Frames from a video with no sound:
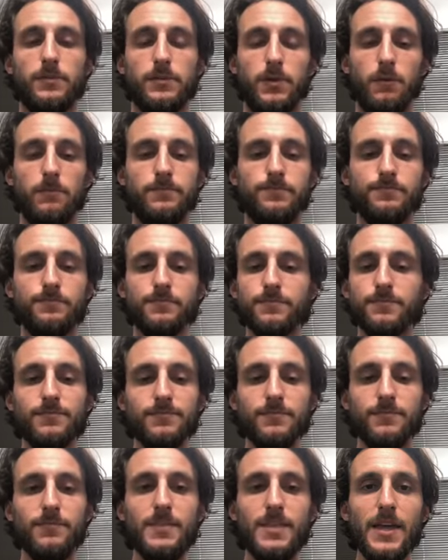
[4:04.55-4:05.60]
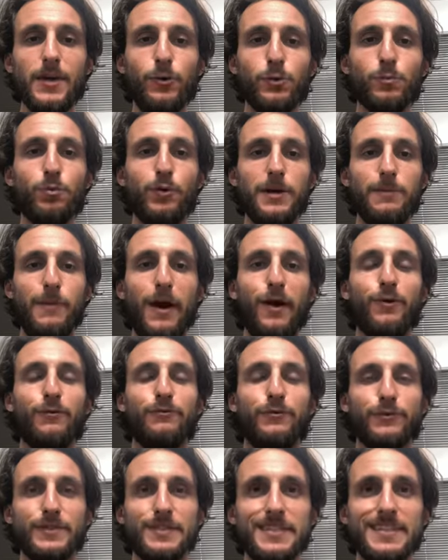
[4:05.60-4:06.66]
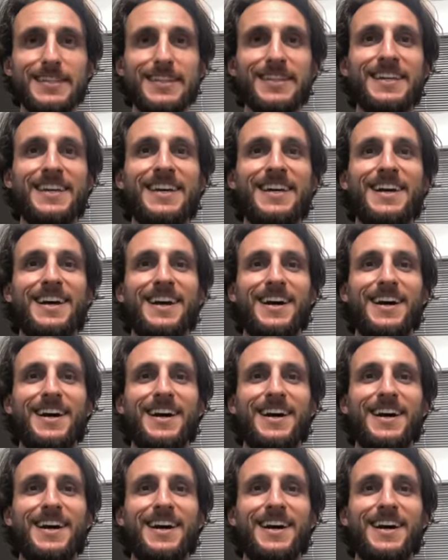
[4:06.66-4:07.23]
So it was pretty powerful to see.